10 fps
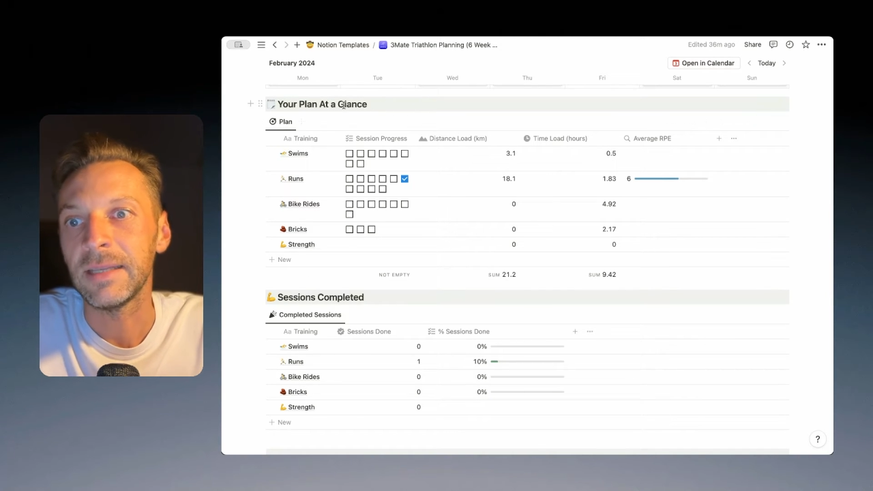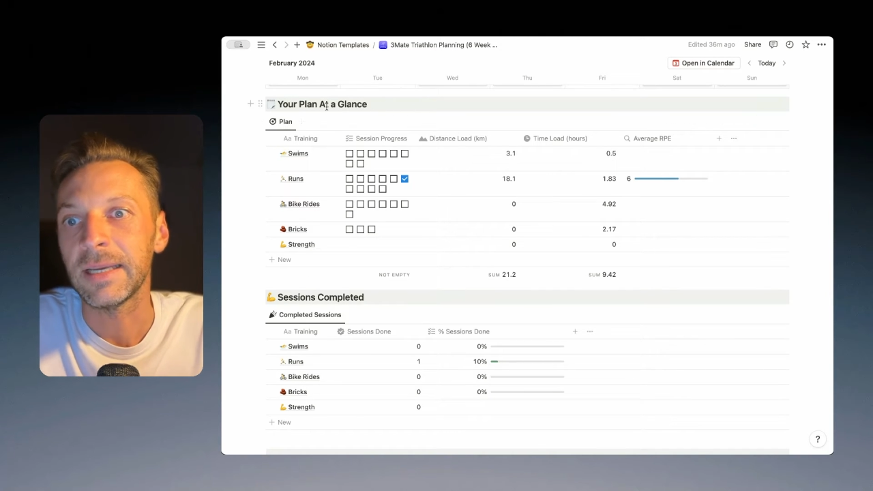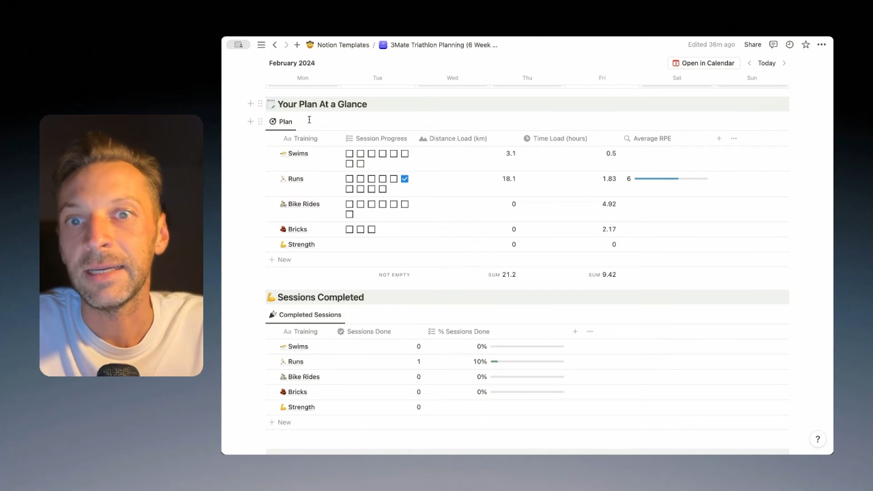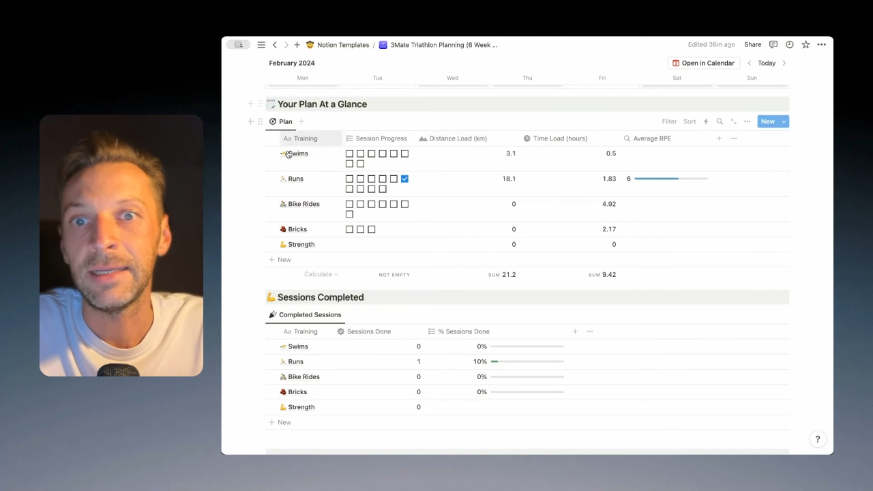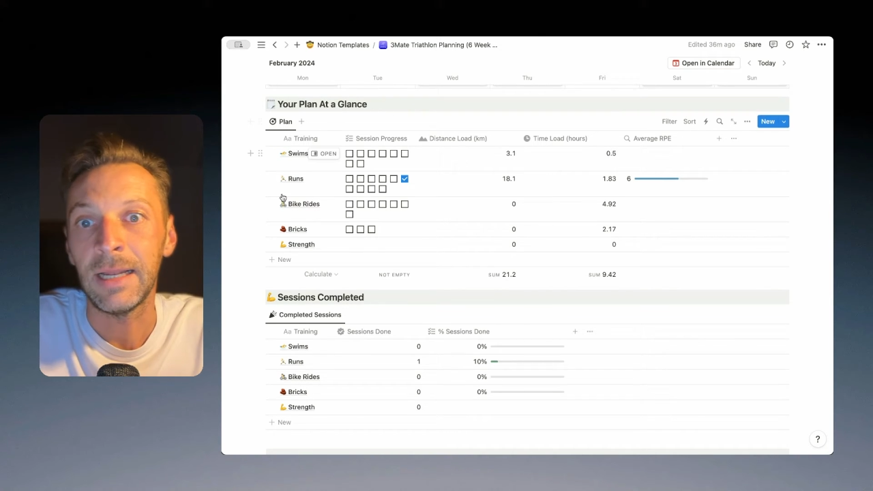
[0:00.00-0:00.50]

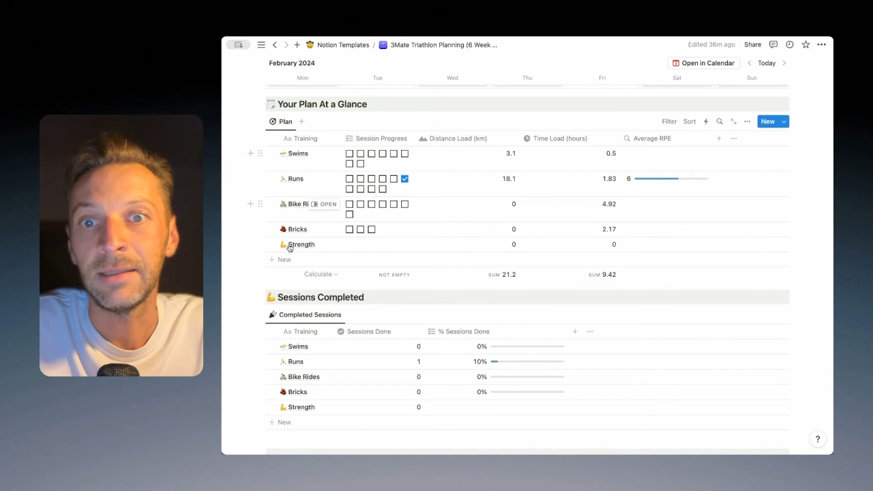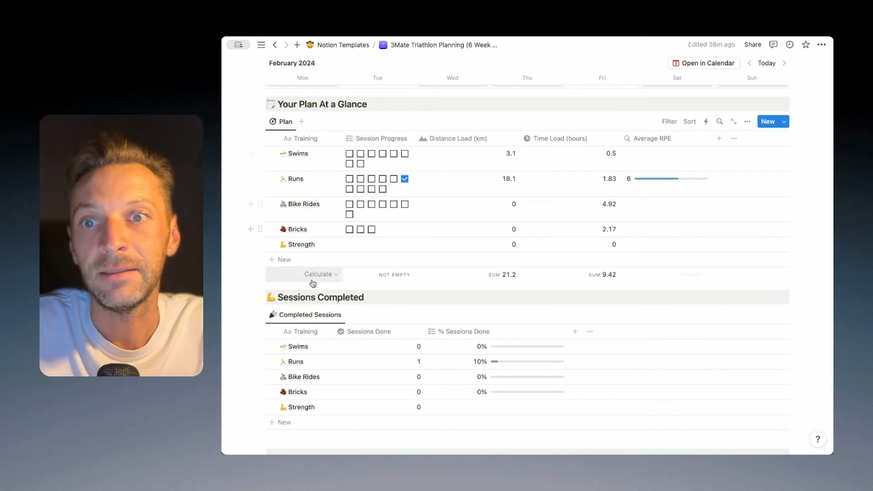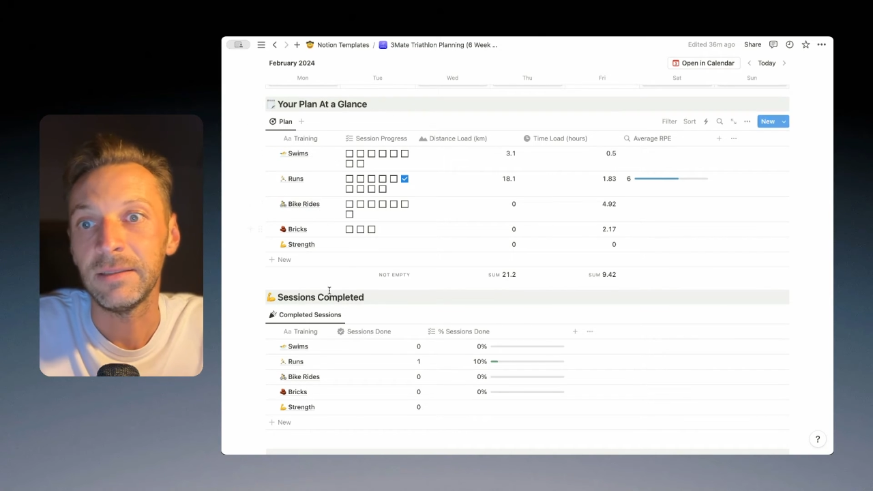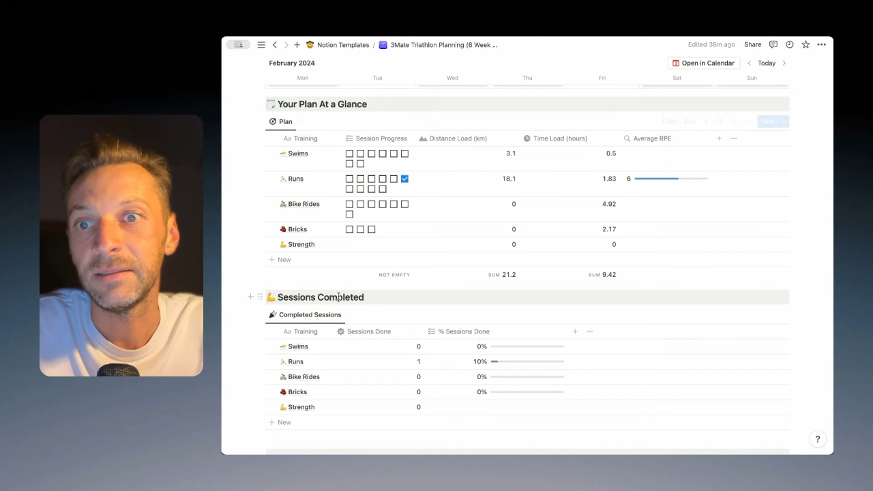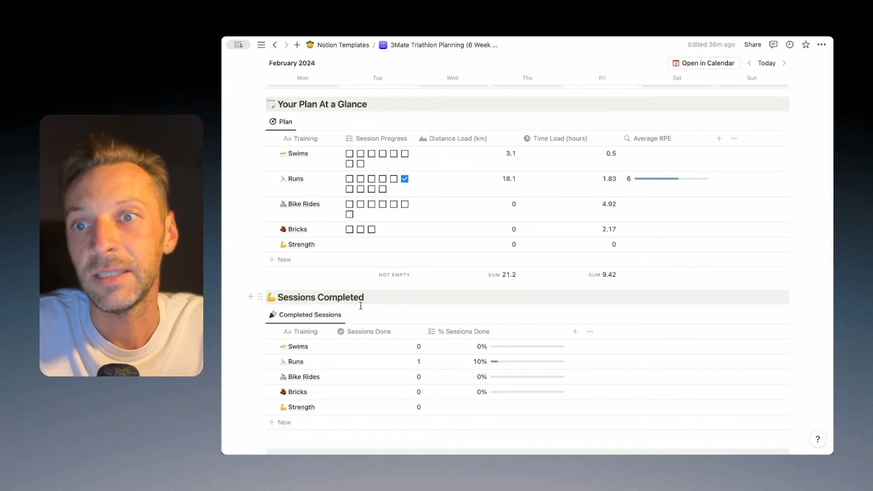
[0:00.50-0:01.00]
like
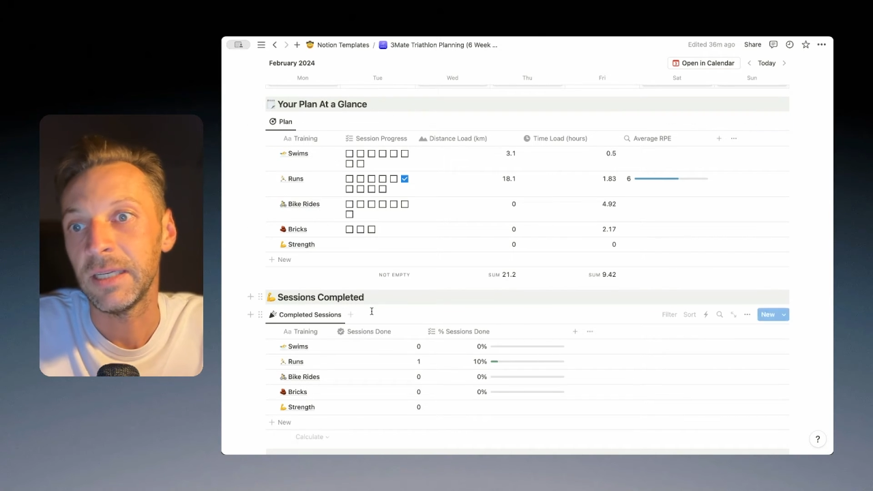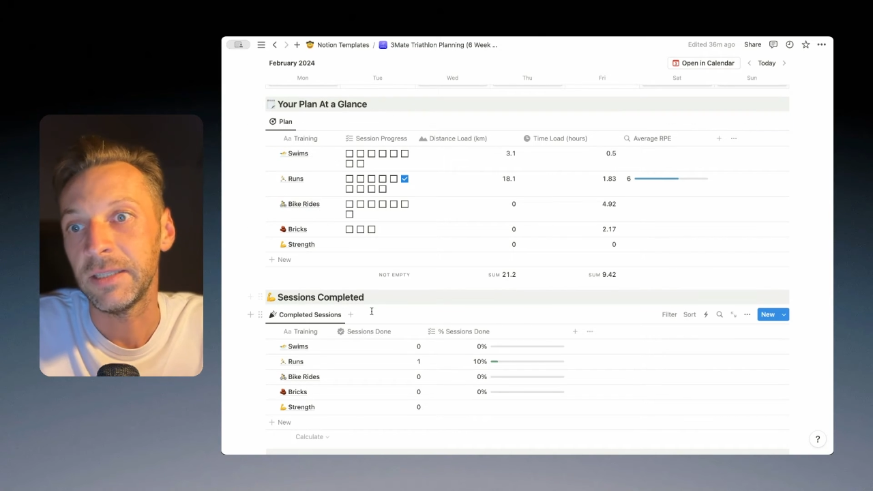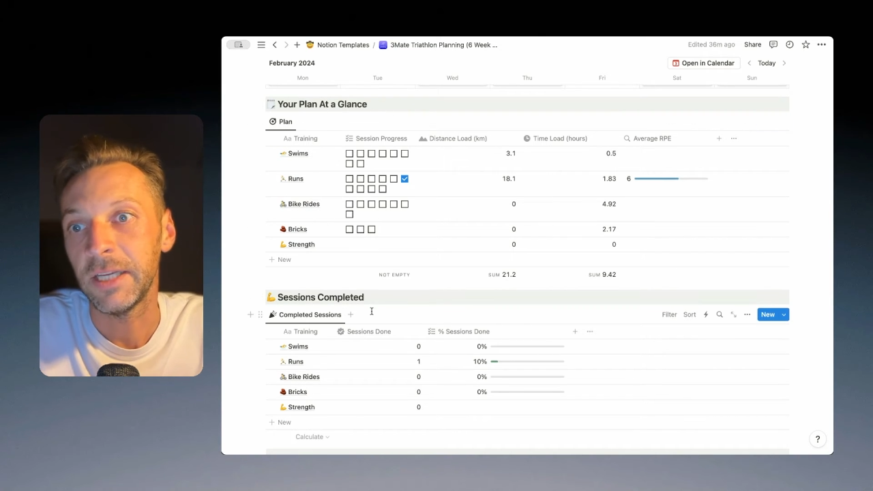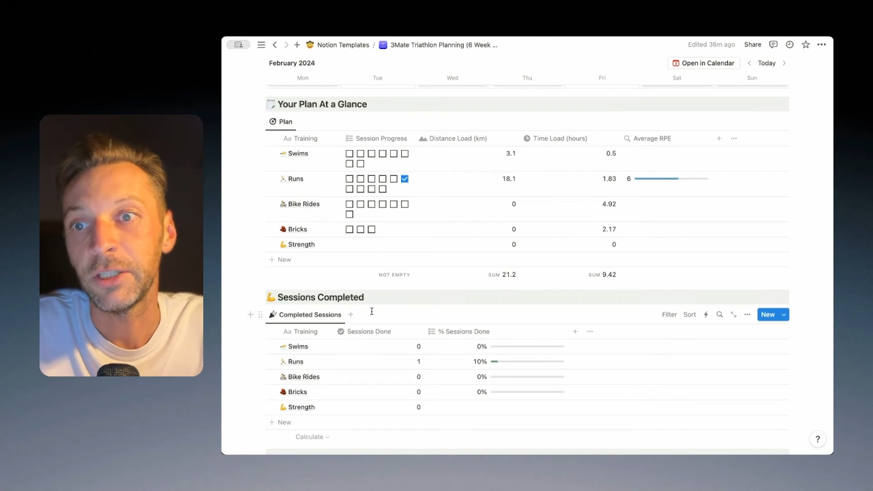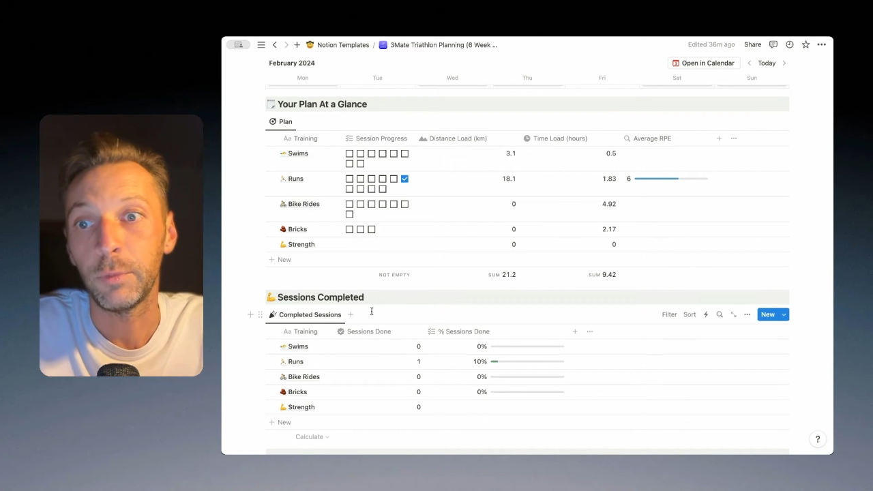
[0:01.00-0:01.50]
analysis
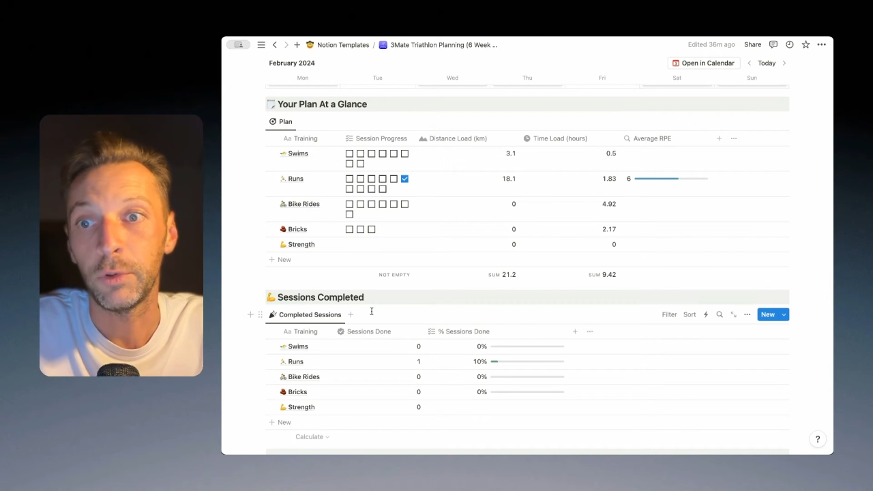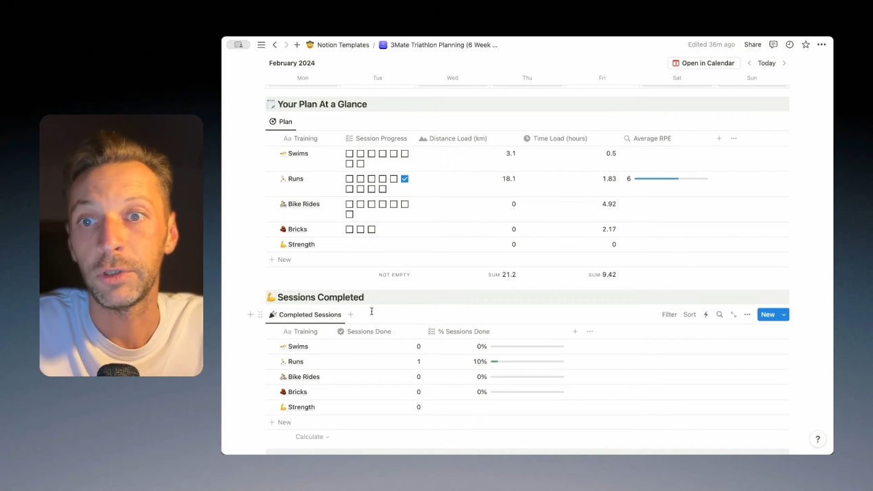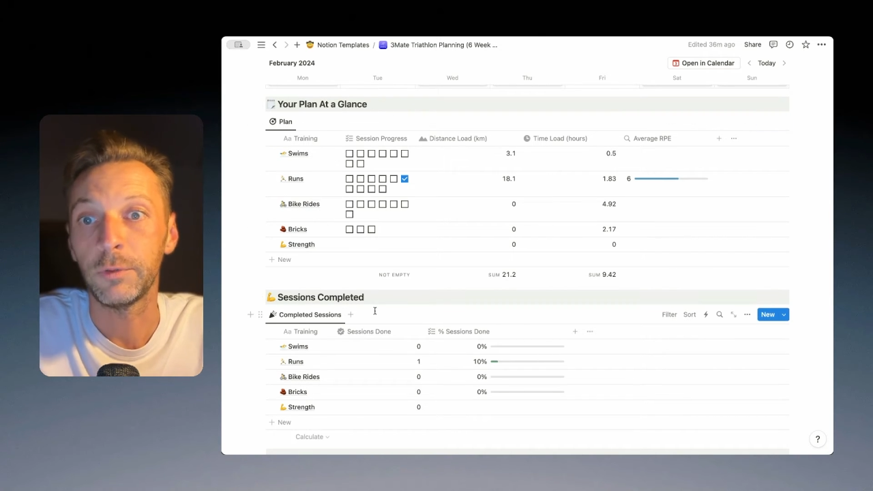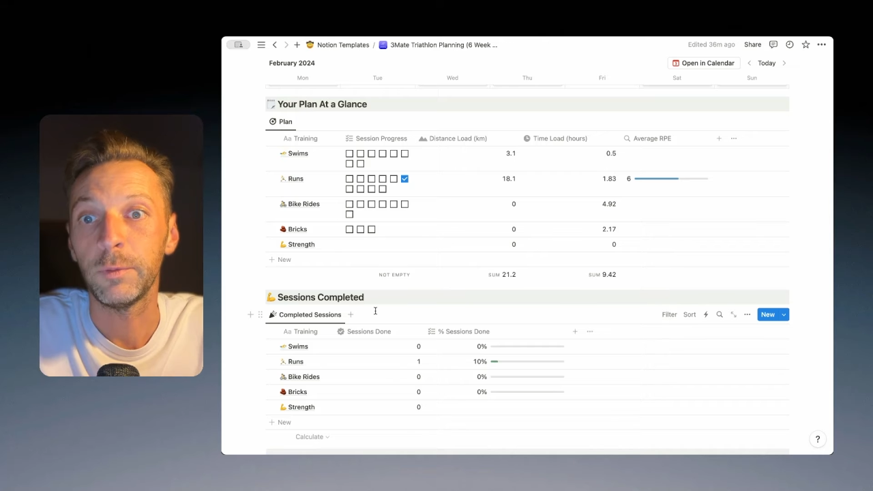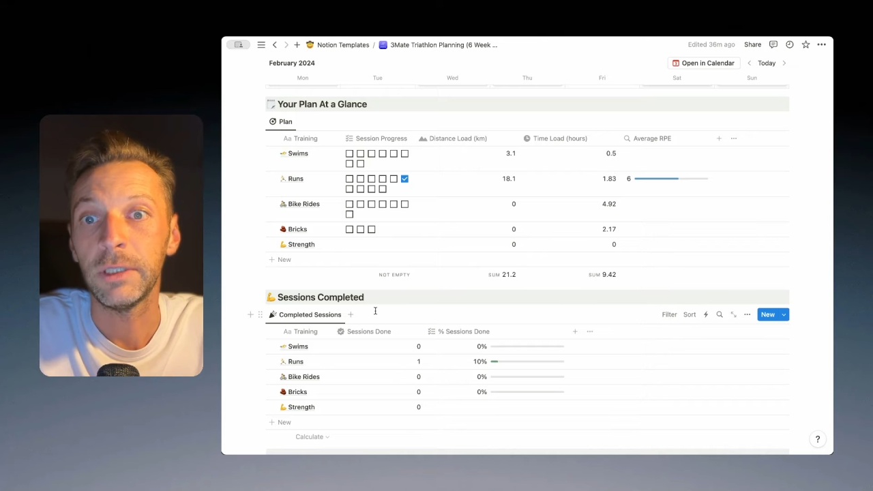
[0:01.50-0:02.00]
dashboard,